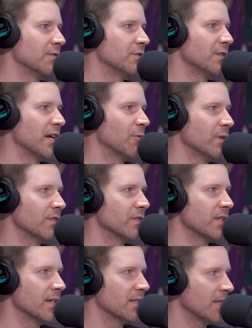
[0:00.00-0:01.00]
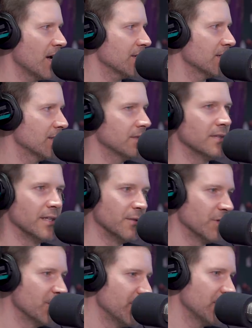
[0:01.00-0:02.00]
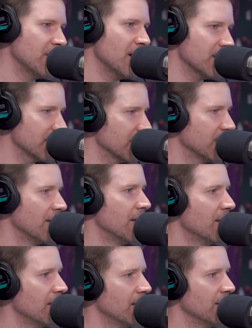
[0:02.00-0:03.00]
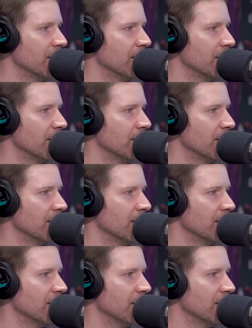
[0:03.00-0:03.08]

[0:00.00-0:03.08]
If Drake would have said Tasha, then it would have been Tasha, mm-hmm.